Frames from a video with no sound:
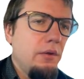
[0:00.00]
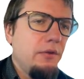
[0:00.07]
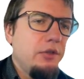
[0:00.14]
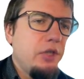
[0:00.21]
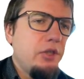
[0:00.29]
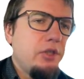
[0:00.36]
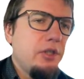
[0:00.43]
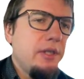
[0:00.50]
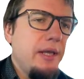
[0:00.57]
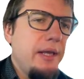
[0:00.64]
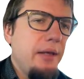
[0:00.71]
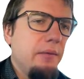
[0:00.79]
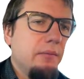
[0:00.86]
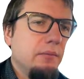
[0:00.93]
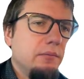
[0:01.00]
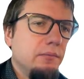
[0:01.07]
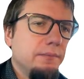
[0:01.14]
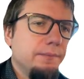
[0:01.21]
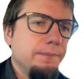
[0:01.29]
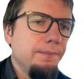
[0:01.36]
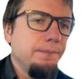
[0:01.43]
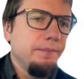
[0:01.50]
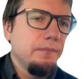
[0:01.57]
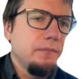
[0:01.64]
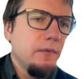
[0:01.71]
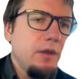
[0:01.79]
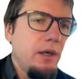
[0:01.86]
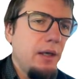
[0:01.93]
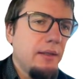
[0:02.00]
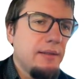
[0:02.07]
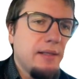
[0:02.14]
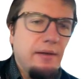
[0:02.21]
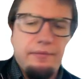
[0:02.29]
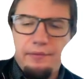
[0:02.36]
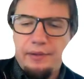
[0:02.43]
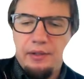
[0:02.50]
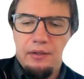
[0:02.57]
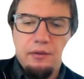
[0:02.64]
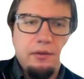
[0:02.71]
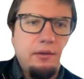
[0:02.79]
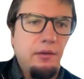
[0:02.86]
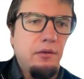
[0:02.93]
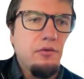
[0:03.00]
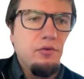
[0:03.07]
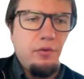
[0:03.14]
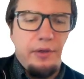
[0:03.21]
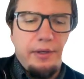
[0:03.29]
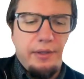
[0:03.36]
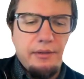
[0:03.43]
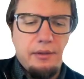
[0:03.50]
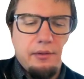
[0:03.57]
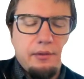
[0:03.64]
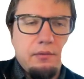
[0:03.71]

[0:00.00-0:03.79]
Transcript: change it name, like something constraints